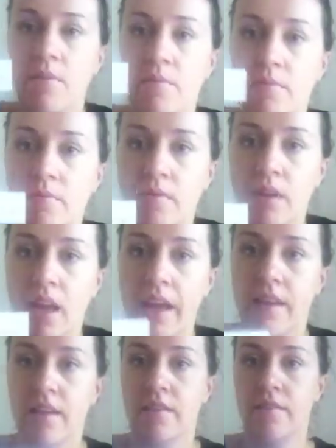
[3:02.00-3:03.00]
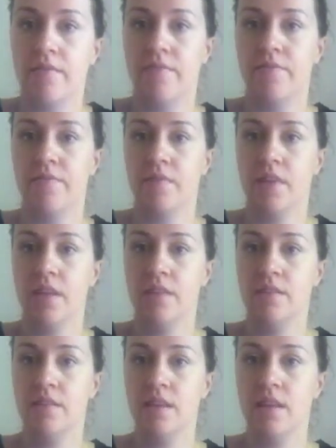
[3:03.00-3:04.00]
up like, can
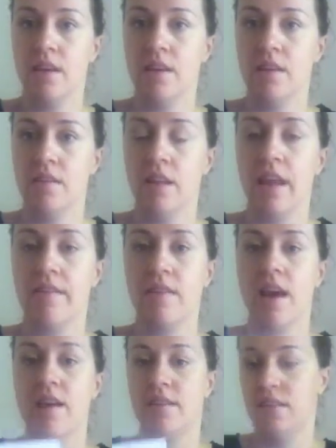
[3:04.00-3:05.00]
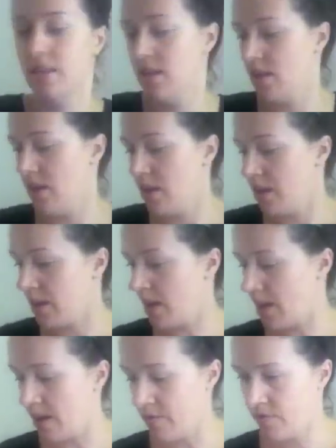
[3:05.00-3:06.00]
you see that? Like that.
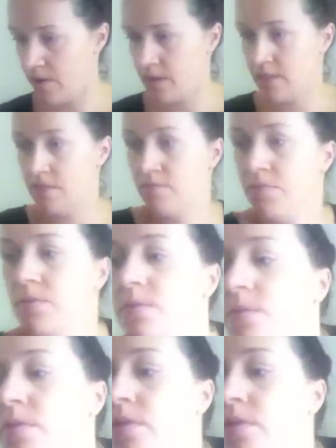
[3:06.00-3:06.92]
Okay, very simple.